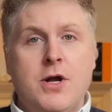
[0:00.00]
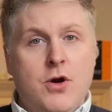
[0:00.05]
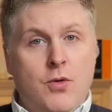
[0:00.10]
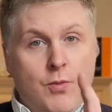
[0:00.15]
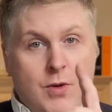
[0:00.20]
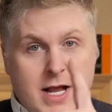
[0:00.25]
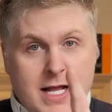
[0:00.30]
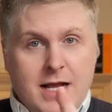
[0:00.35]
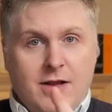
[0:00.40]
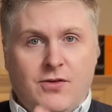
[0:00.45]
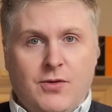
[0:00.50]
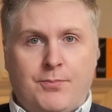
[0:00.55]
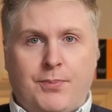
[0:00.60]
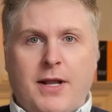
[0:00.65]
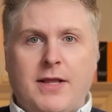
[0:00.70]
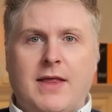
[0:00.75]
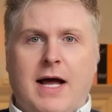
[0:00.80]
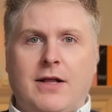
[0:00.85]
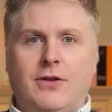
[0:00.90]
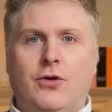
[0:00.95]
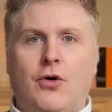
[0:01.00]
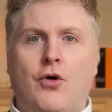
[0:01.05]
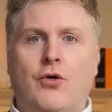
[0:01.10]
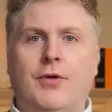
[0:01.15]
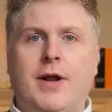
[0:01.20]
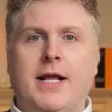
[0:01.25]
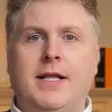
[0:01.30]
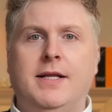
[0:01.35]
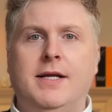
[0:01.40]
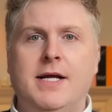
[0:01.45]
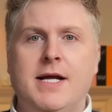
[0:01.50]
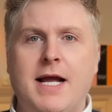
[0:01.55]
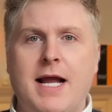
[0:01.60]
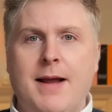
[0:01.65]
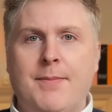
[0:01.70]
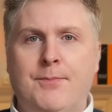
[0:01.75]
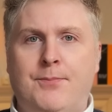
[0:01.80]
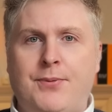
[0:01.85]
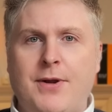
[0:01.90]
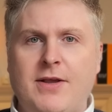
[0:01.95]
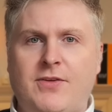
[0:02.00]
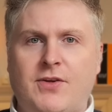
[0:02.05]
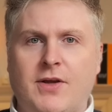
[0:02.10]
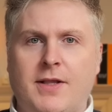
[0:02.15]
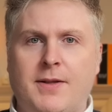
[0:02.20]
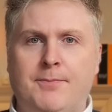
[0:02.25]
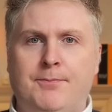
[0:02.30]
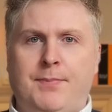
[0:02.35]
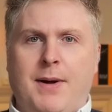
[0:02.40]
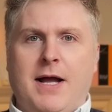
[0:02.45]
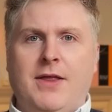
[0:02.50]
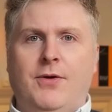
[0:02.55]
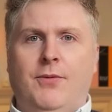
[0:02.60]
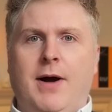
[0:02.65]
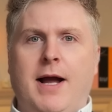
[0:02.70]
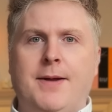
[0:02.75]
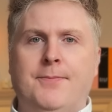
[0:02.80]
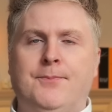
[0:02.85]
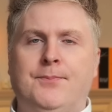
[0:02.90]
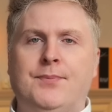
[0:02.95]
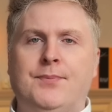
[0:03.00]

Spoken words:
We need to bring that law in Britain, by the way.